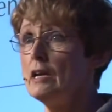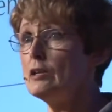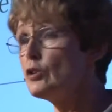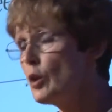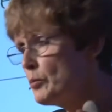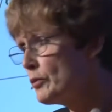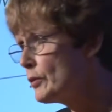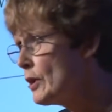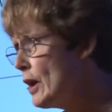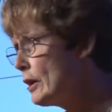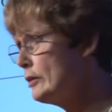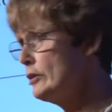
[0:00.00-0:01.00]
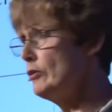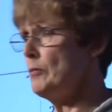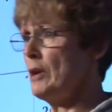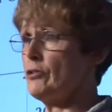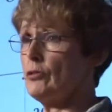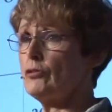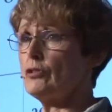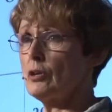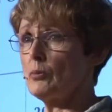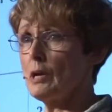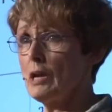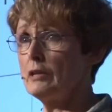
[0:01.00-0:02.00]
in terms of cognitive measures that
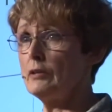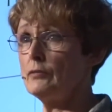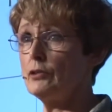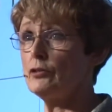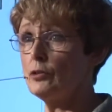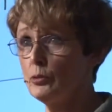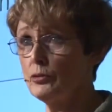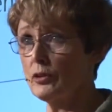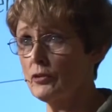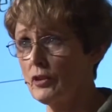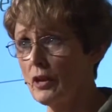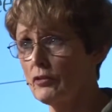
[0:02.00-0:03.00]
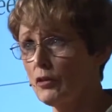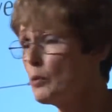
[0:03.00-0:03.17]
are relative to school success.